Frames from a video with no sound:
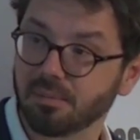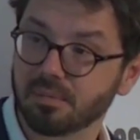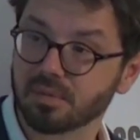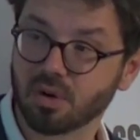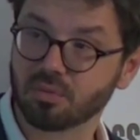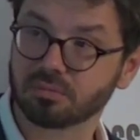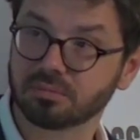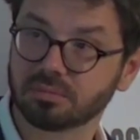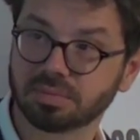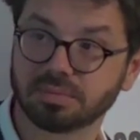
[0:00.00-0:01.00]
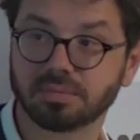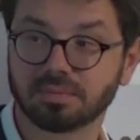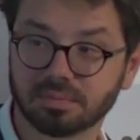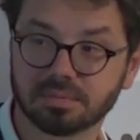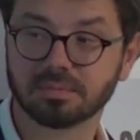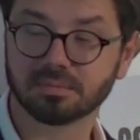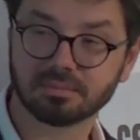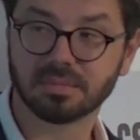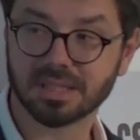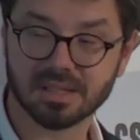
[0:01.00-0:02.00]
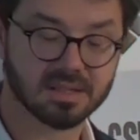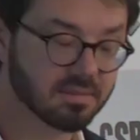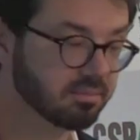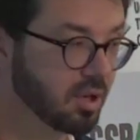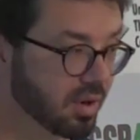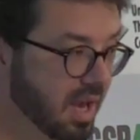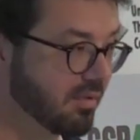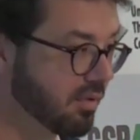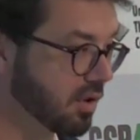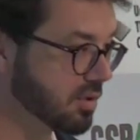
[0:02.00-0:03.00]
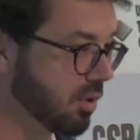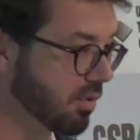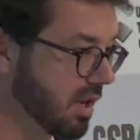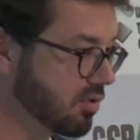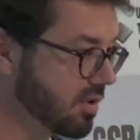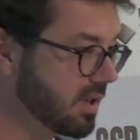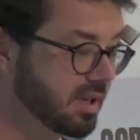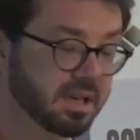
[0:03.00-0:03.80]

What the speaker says: So this is okay for a small country,